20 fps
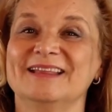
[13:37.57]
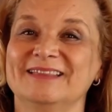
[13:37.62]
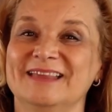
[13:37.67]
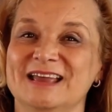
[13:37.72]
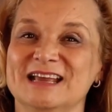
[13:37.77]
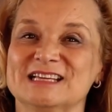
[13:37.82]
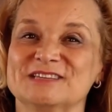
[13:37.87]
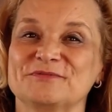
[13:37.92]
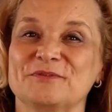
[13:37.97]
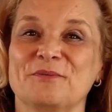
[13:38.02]

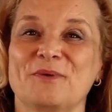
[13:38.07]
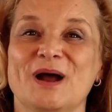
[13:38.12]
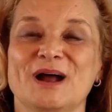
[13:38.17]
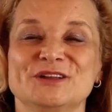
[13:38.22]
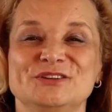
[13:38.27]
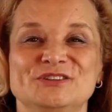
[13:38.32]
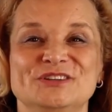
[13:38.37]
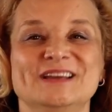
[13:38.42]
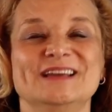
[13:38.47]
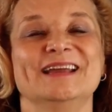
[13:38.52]
Thanks for
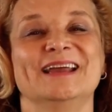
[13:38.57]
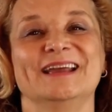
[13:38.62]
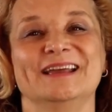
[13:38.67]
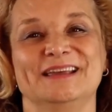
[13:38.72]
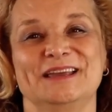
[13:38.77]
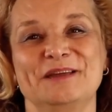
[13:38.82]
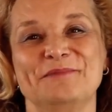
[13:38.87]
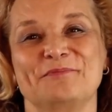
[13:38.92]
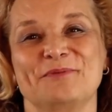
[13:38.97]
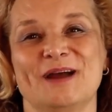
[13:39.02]
watching and
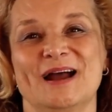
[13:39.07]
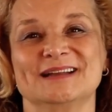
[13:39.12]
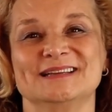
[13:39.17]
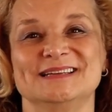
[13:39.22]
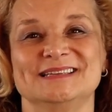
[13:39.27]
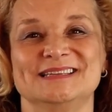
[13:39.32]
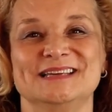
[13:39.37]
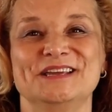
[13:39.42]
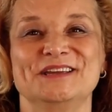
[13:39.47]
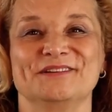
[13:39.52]
keep
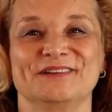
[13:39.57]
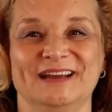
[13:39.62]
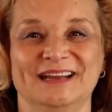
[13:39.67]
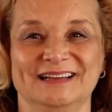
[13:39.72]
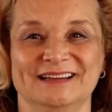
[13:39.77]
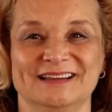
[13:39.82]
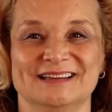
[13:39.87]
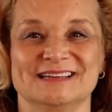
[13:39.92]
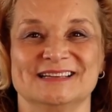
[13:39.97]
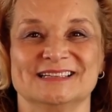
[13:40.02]
practicing your
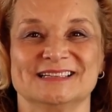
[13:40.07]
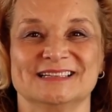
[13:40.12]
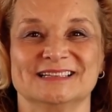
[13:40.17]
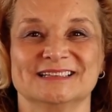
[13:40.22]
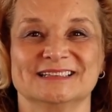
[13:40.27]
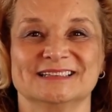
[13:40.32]
English.